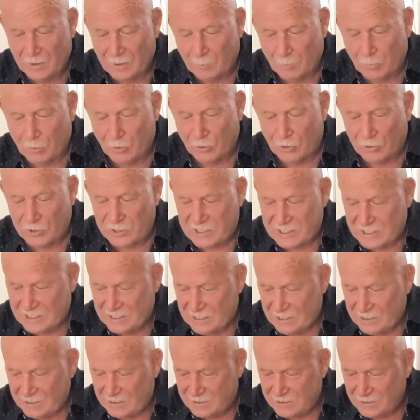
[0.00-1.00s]
bird to
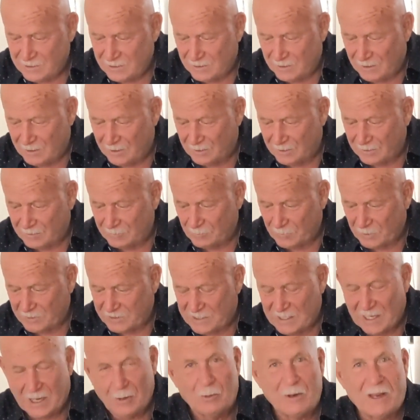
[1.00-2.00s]
eat, but
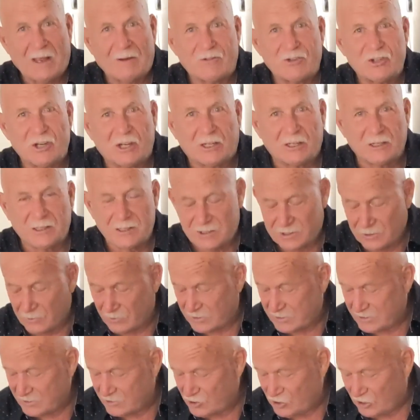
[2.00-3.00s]
today we have chicken, so
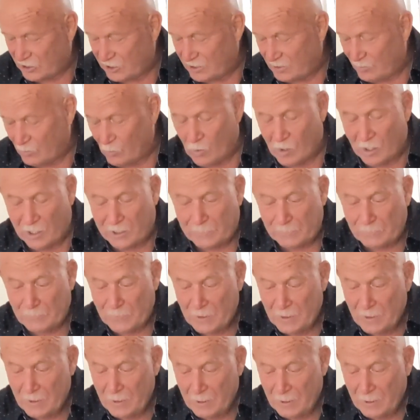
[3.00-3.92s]
it's chicken in wine.